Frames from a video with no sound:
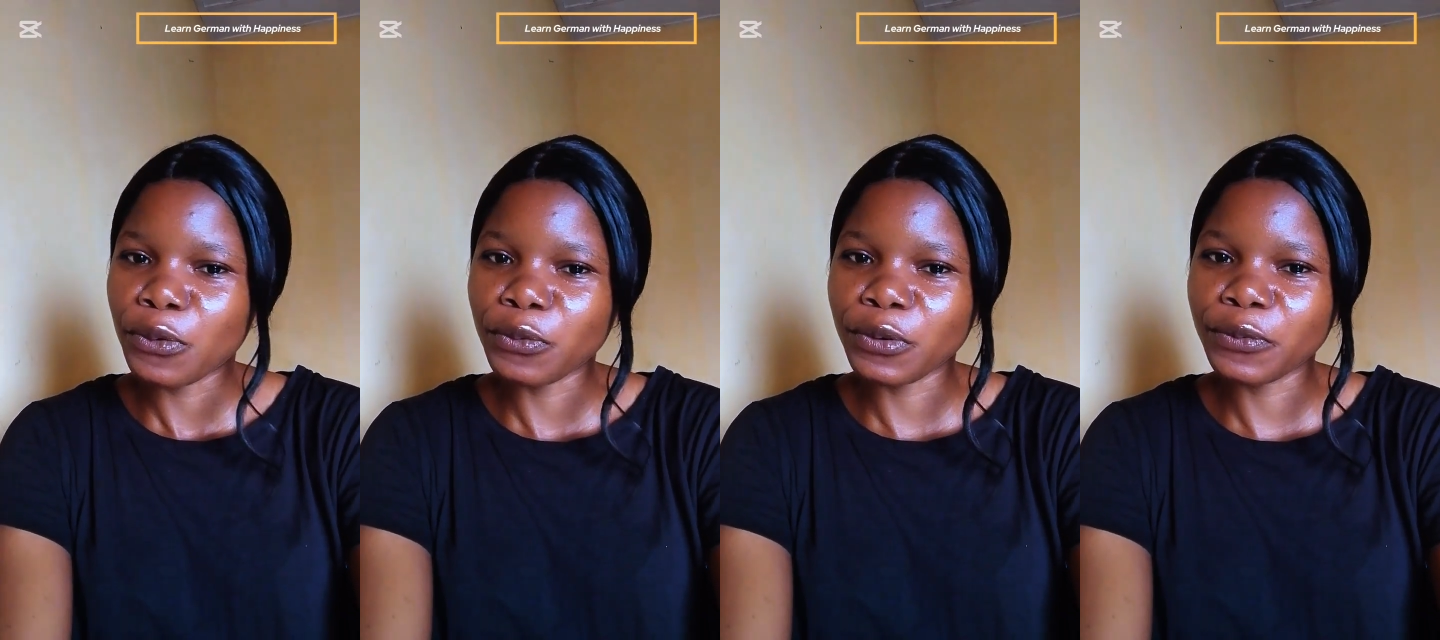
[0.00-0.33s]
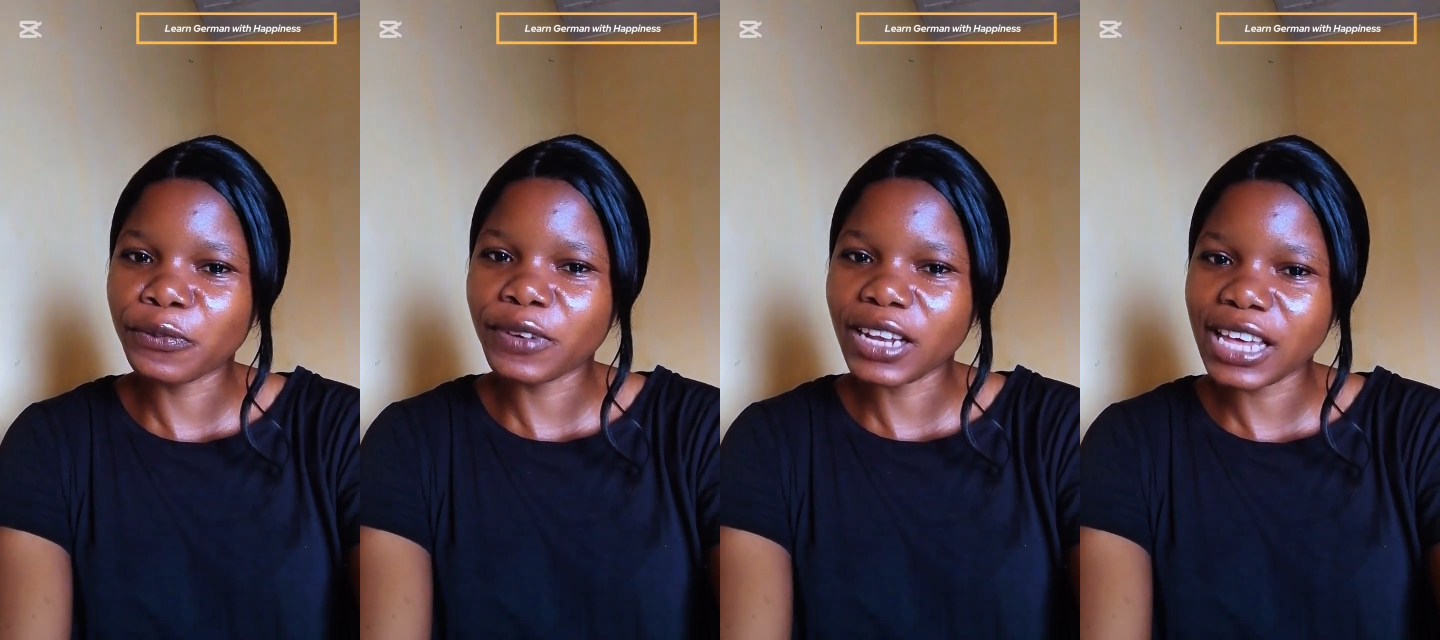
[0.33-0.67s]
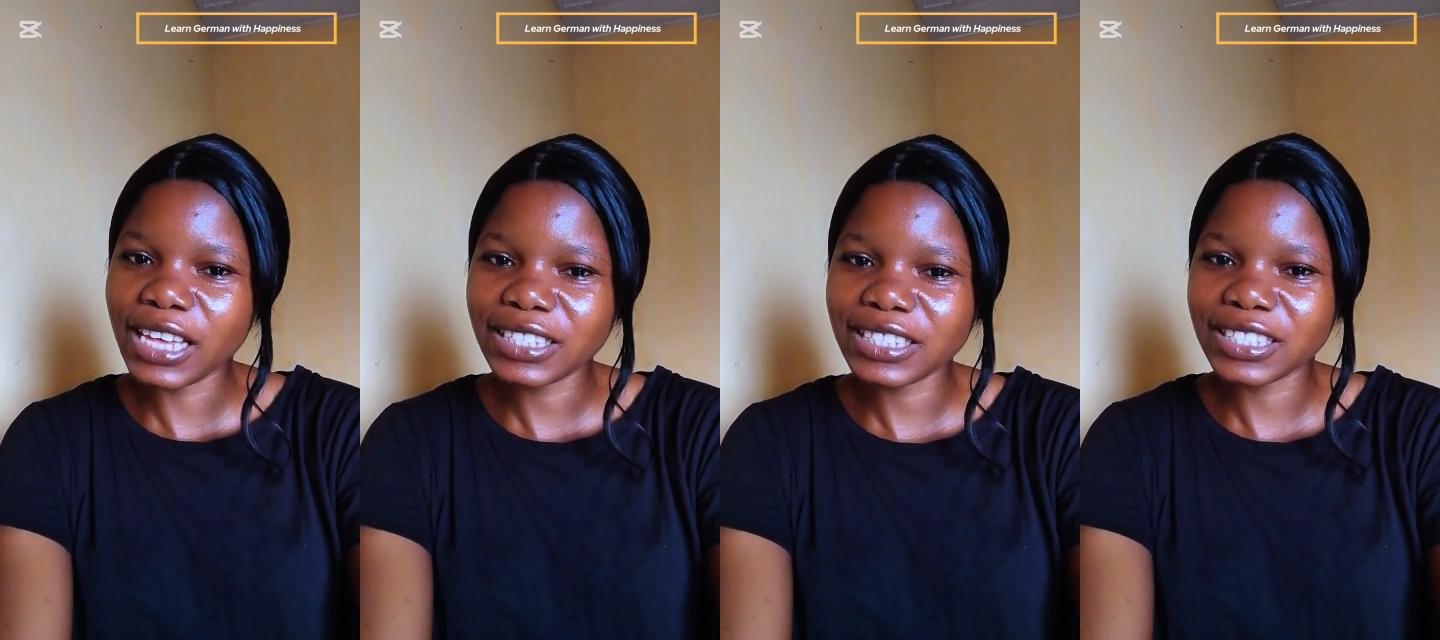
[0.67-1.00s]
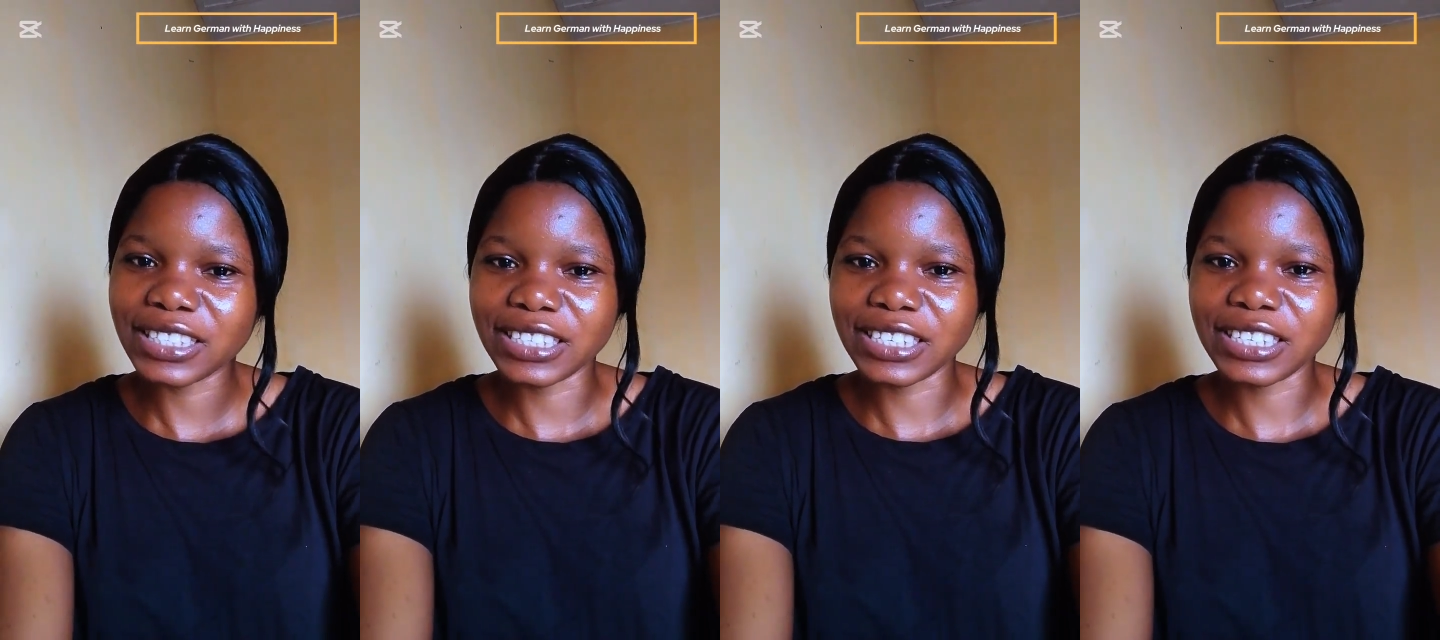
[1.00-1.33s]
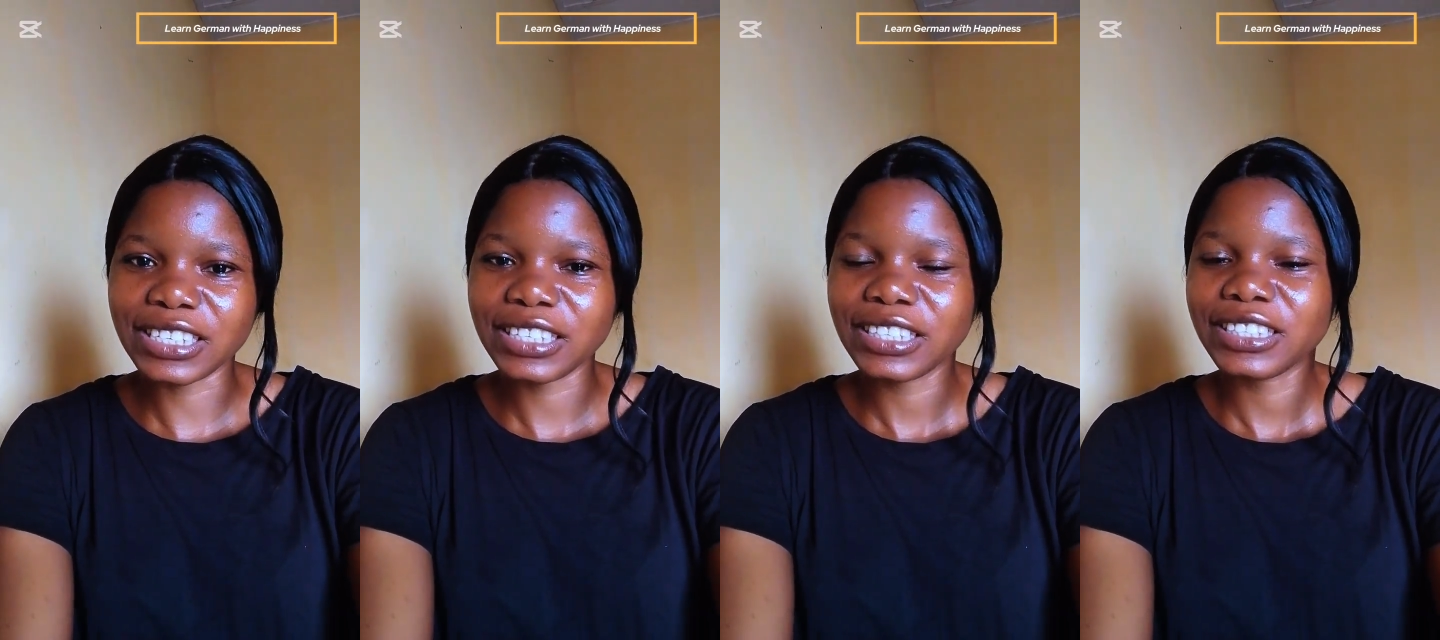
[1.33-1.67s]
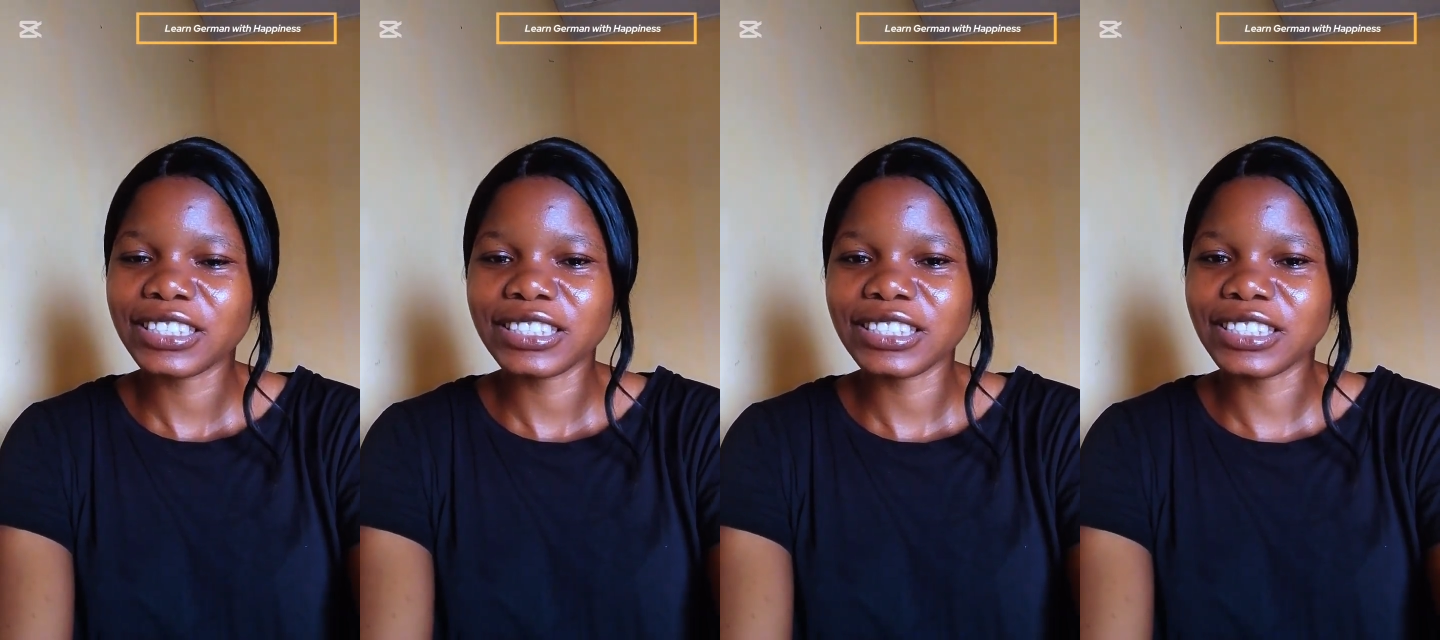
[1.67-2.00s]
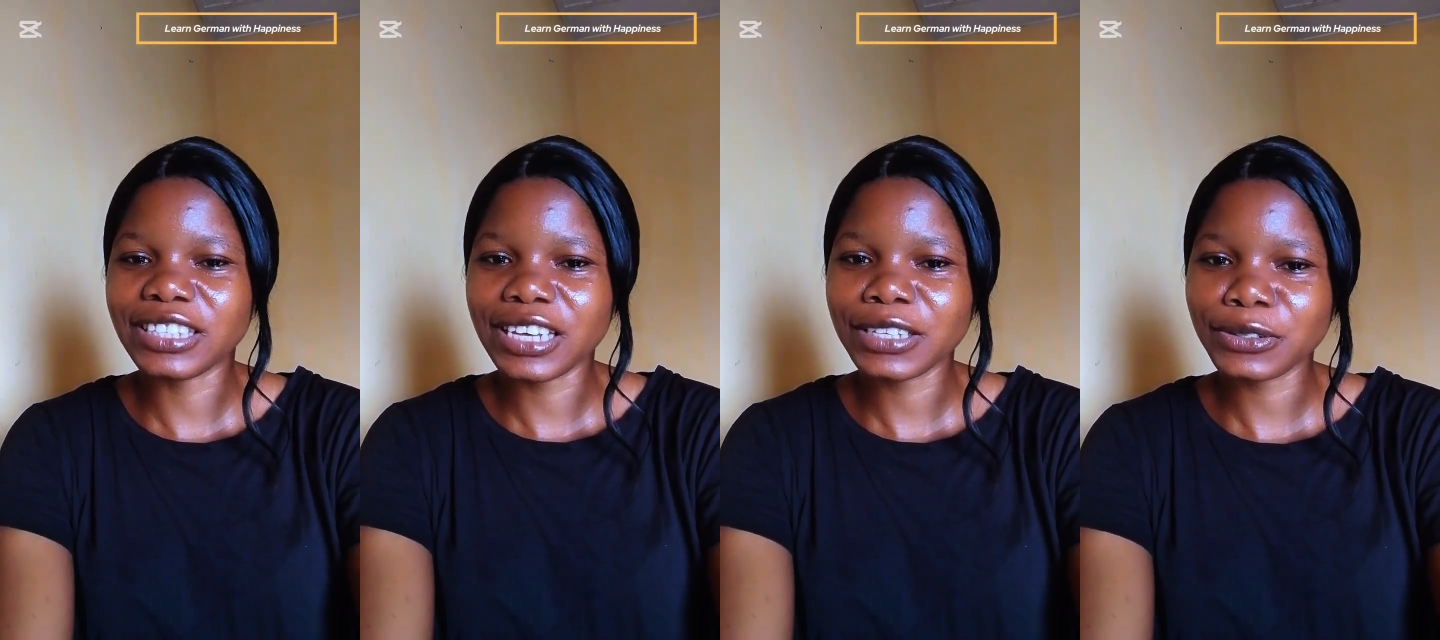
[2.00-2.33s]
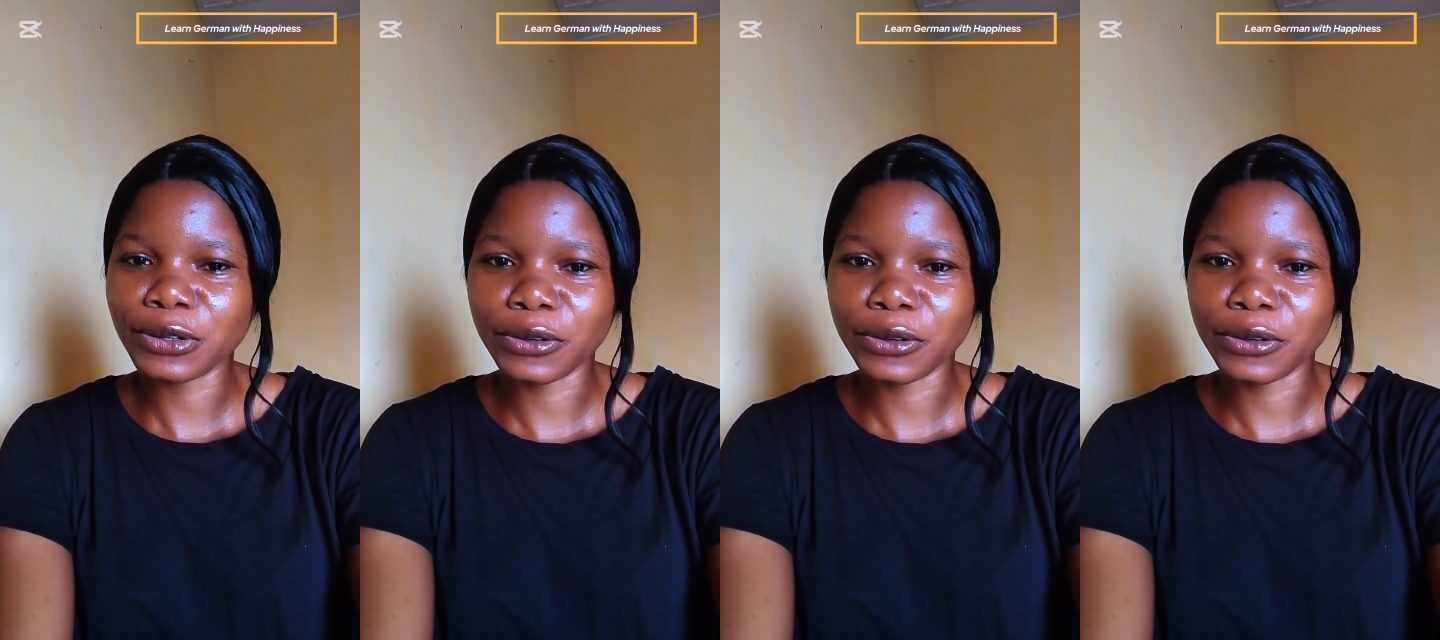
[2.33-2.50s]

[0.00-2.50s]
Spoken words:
We've learned the days